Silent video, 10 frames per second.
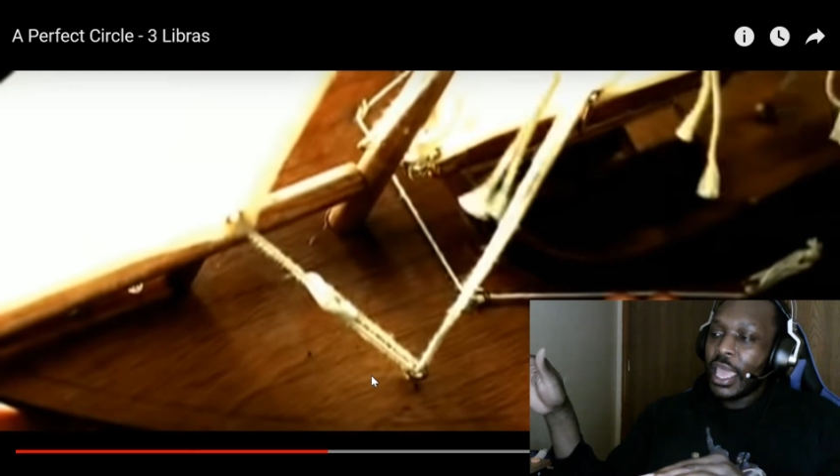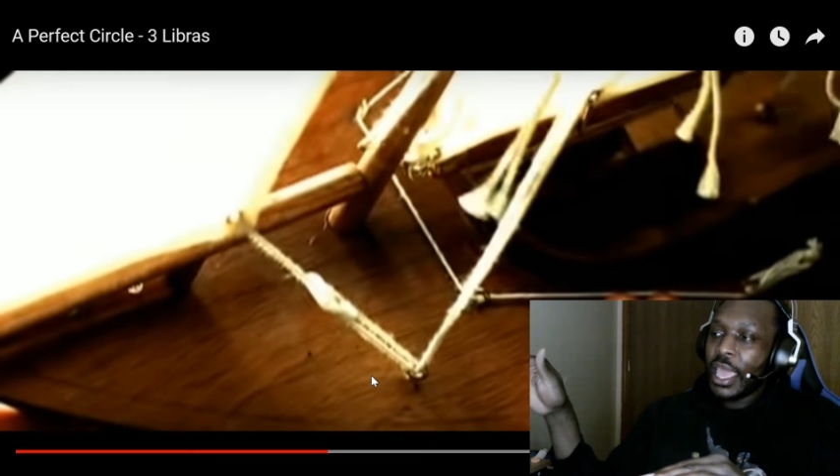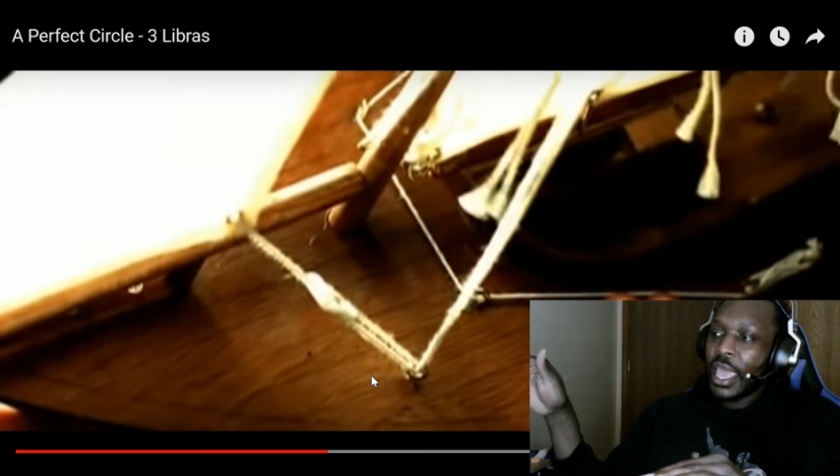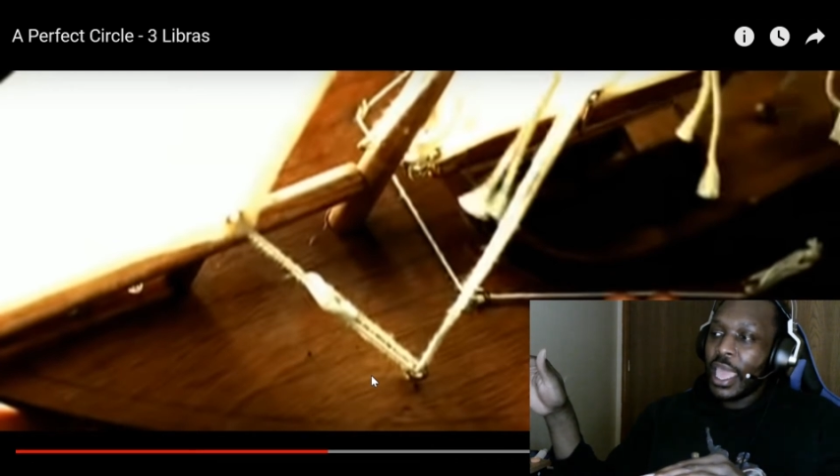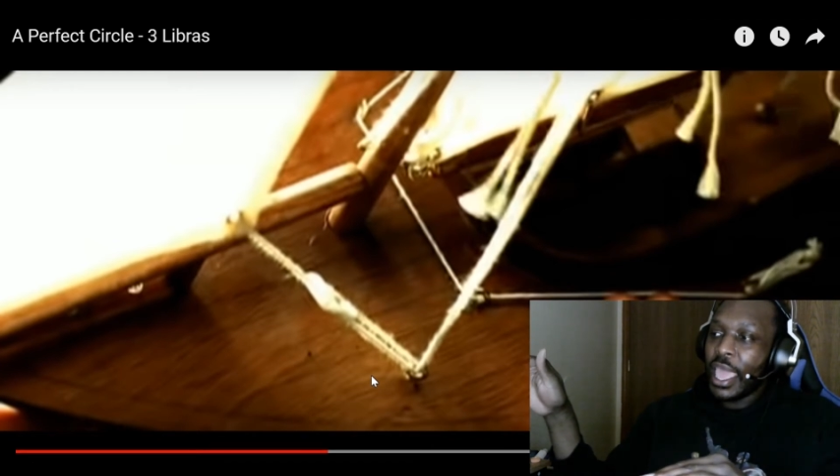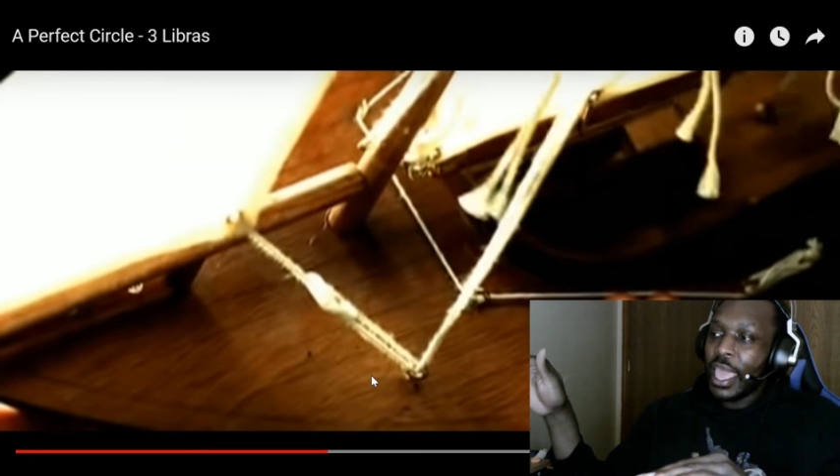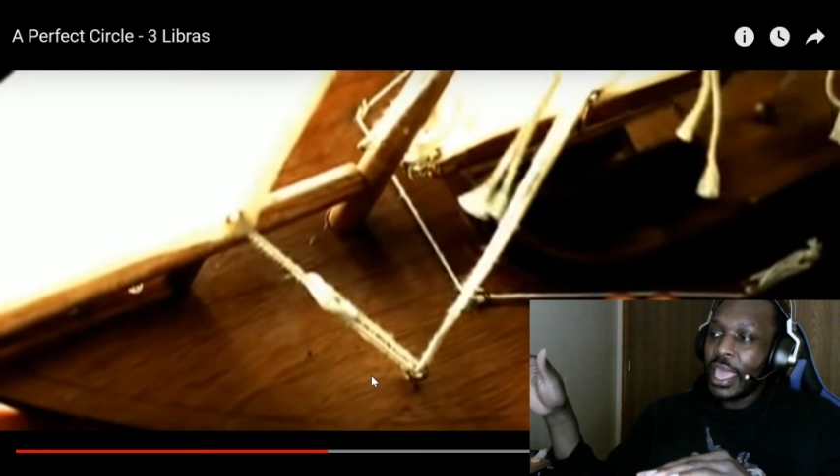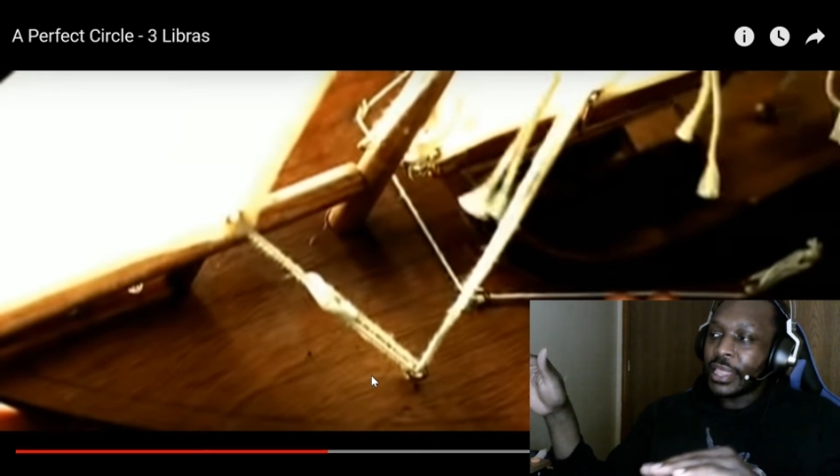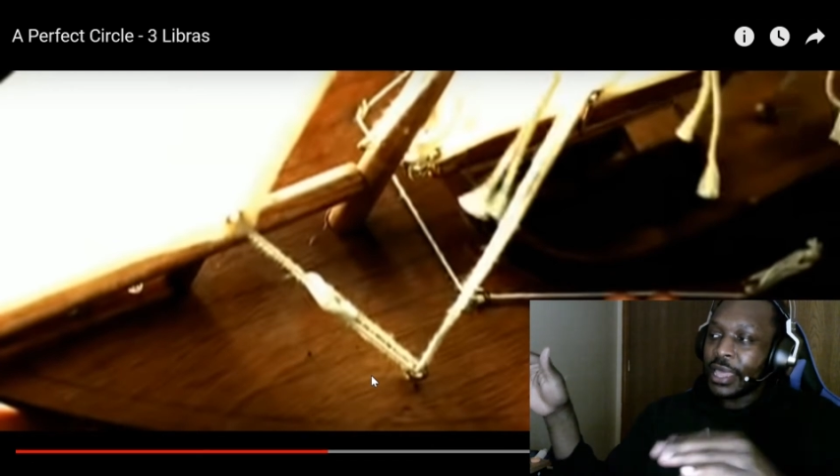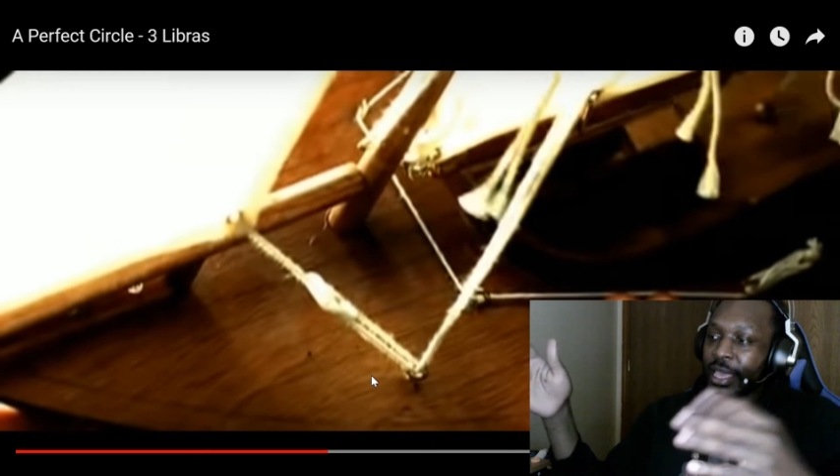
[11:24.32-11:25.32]

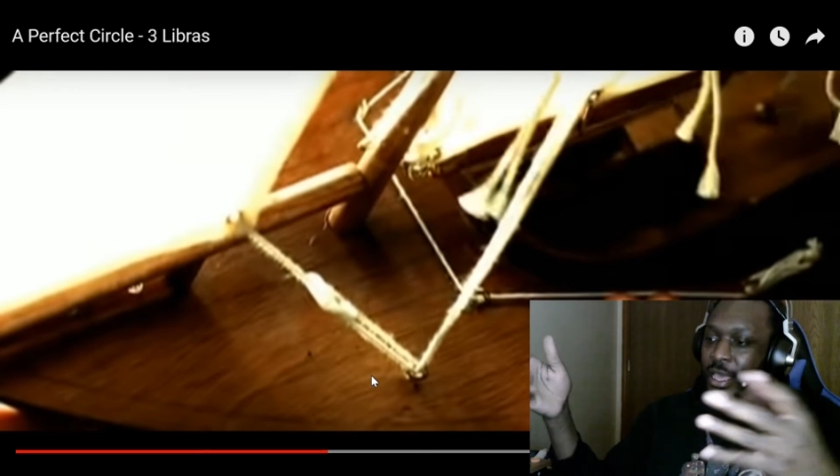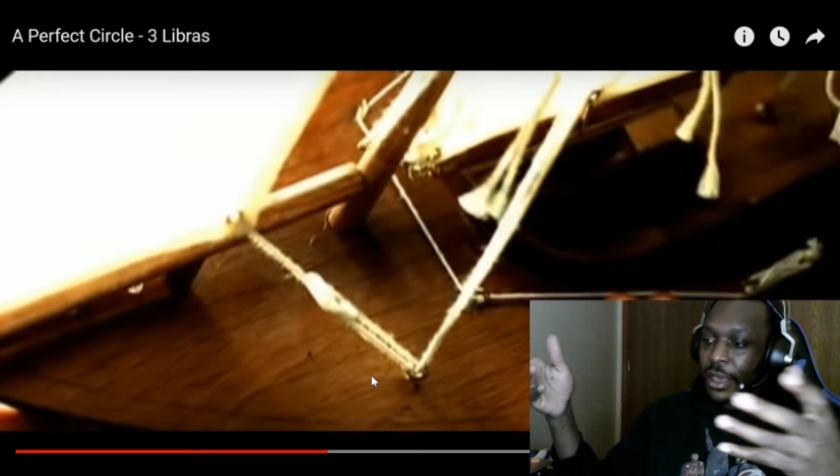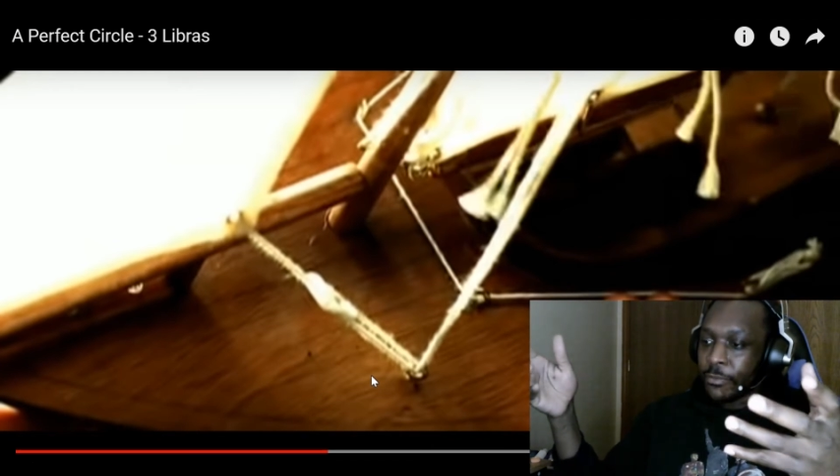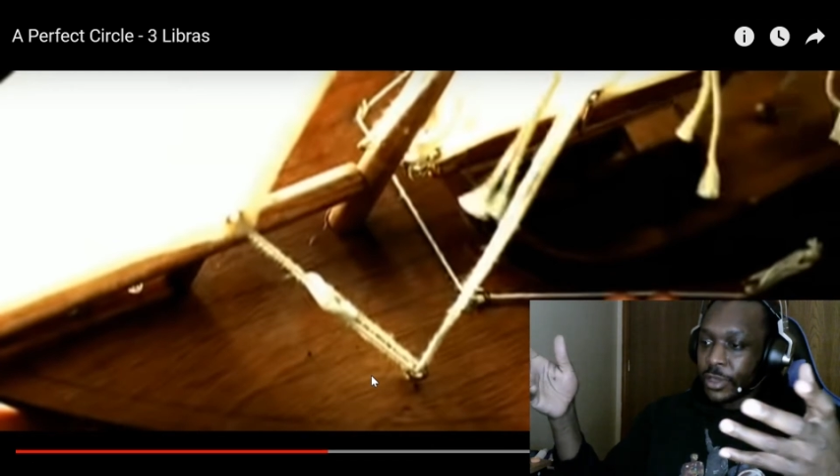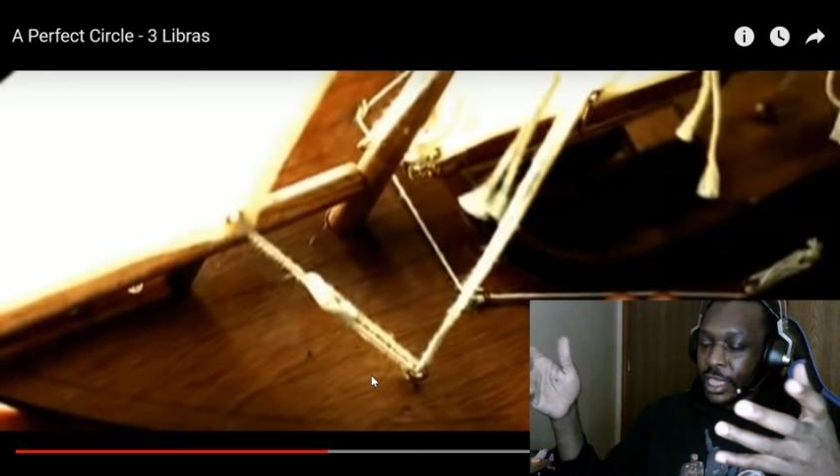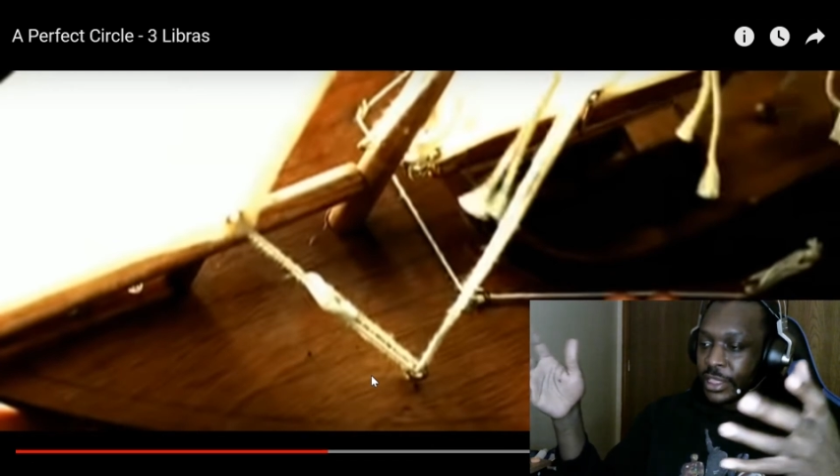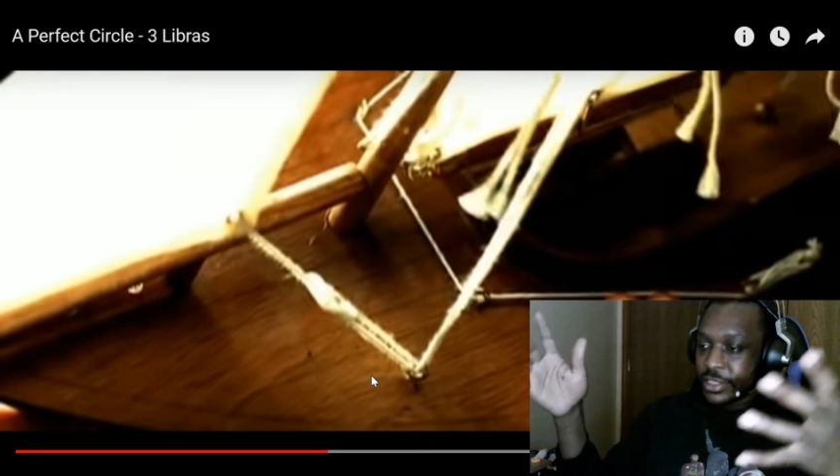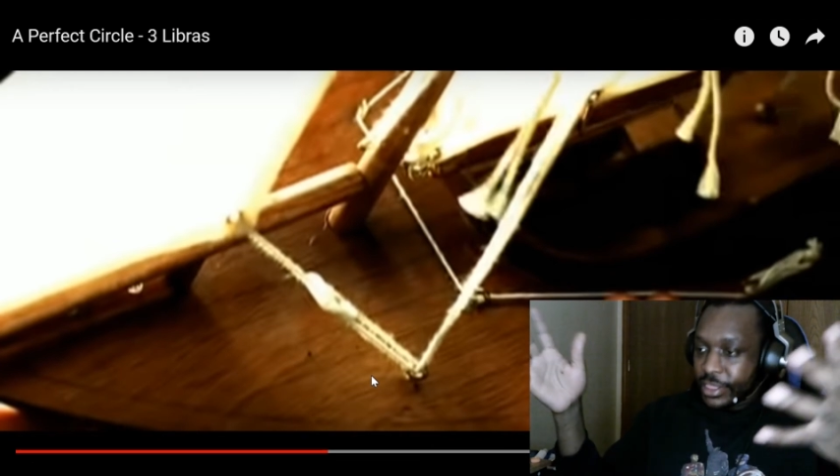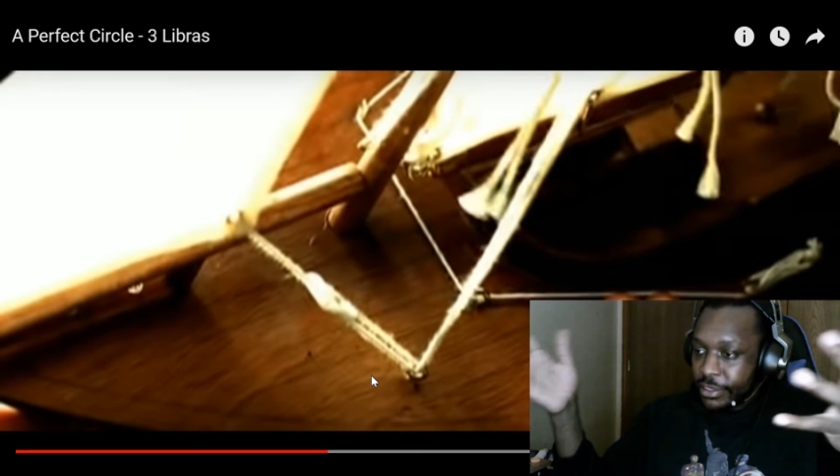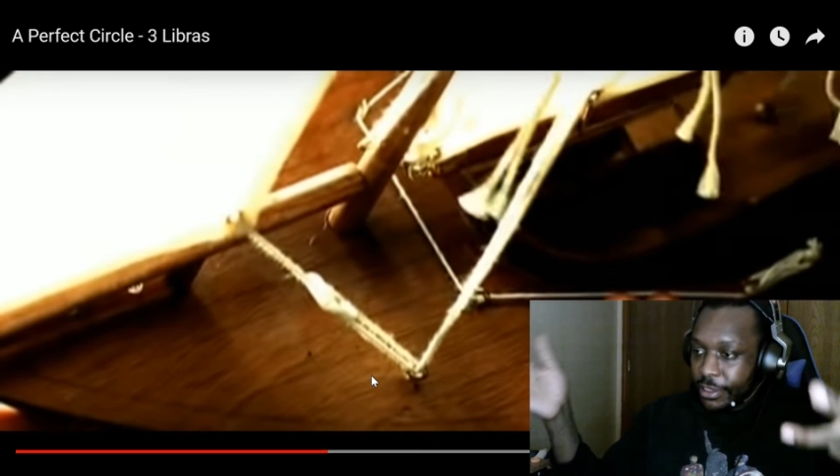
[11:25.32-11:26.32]
and
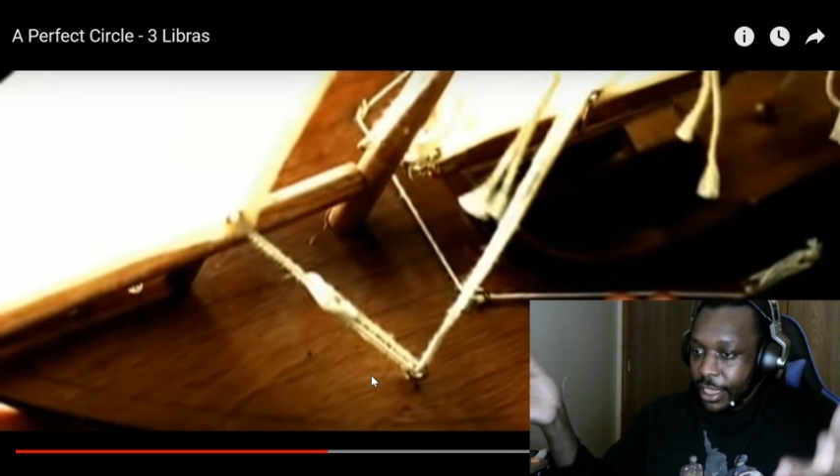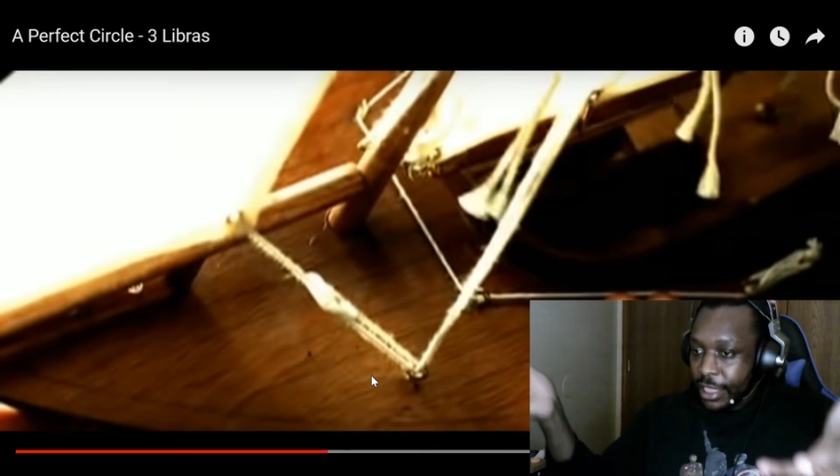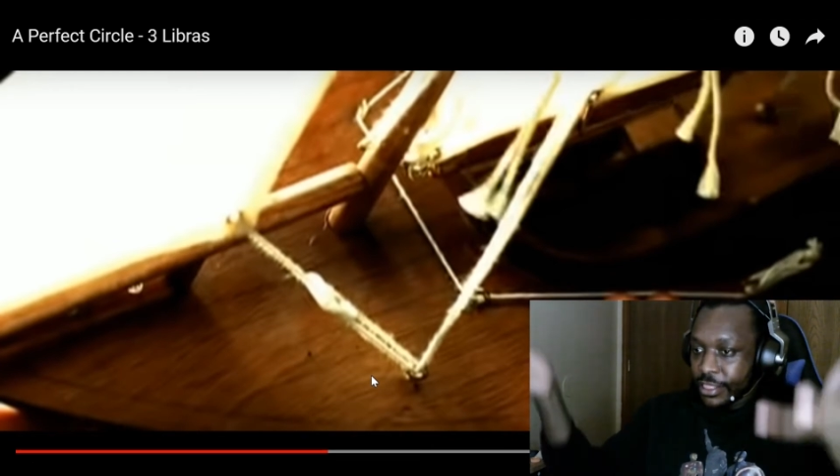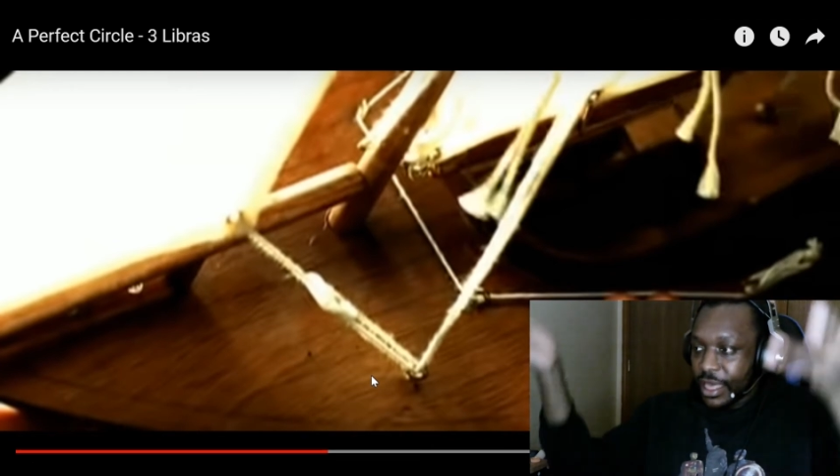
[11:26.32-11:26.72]
and